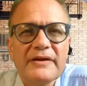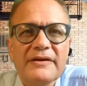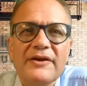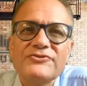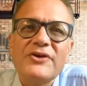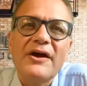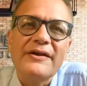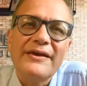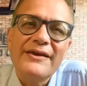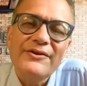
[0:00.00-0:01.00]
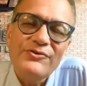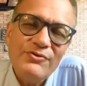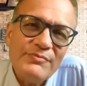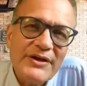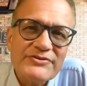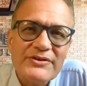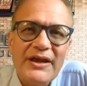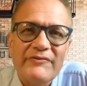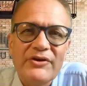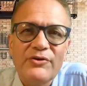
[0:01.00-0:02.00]
Now, John, you mentioned
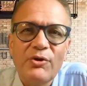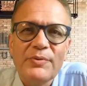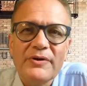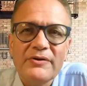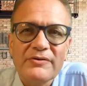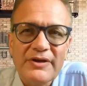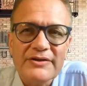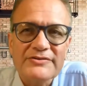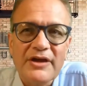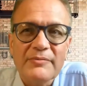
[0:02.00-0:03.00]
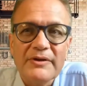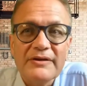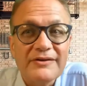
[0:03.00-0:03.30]
having it open on your desktop.